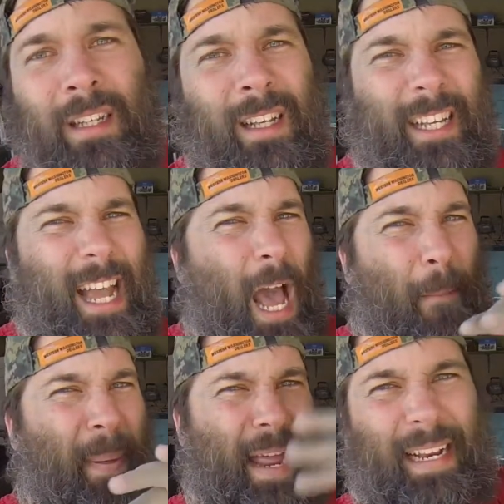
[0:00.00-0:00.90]
You got
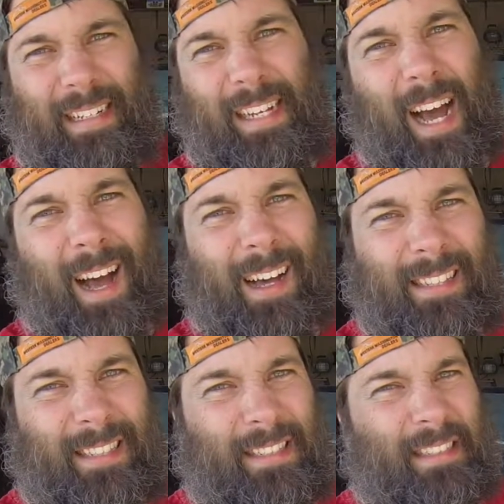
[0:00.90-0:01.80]
paint
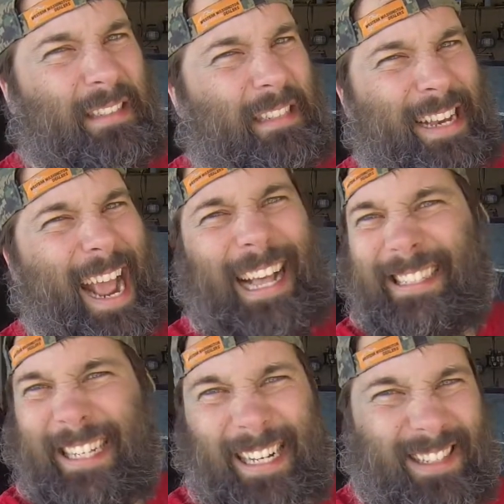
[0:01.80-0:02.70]
dust,
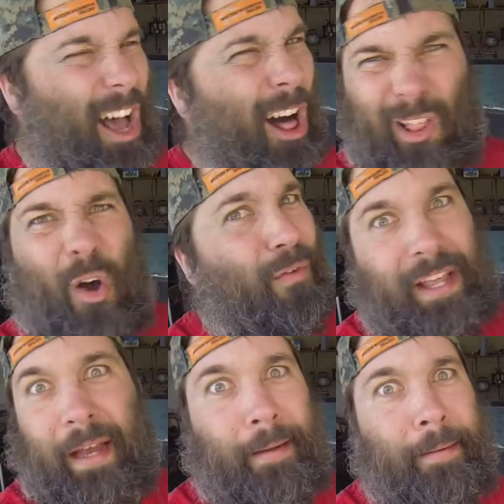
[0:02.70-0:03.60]
nastiness all over
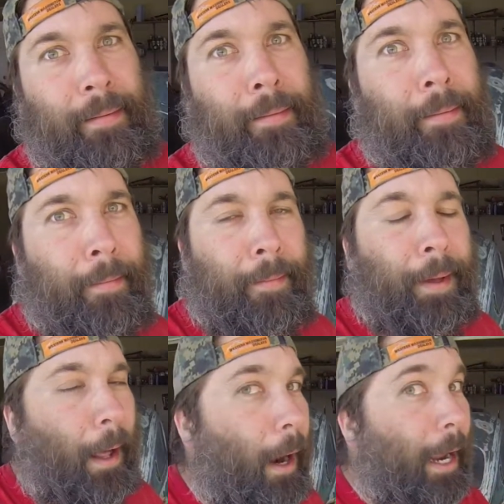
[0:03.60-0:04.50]
you.
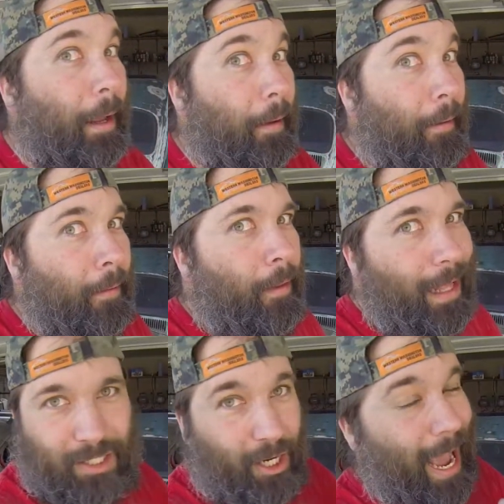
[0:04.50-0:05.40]
All right,
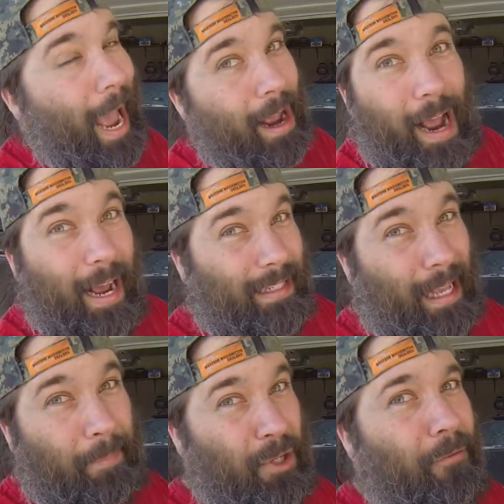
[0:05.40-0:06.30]
that's okay. I
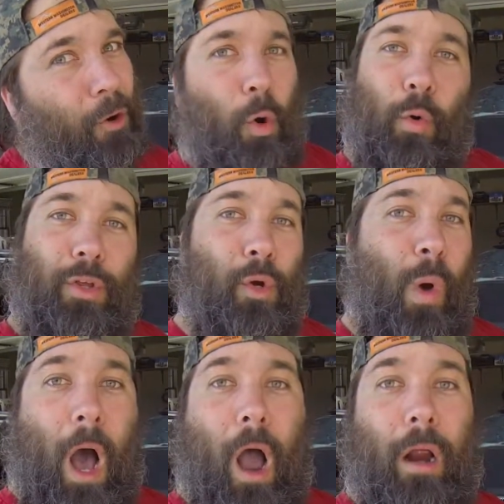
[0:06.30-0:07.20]
accept you for who you
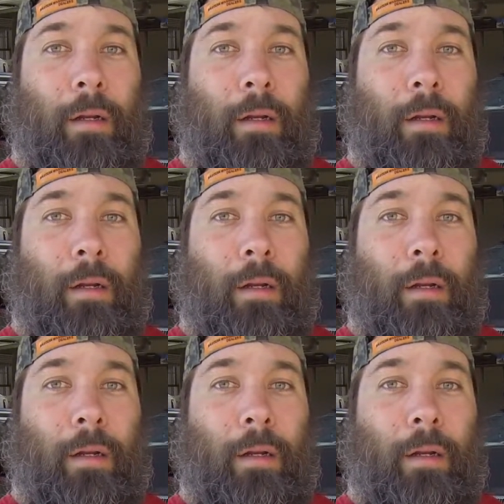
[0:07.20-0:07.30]
are.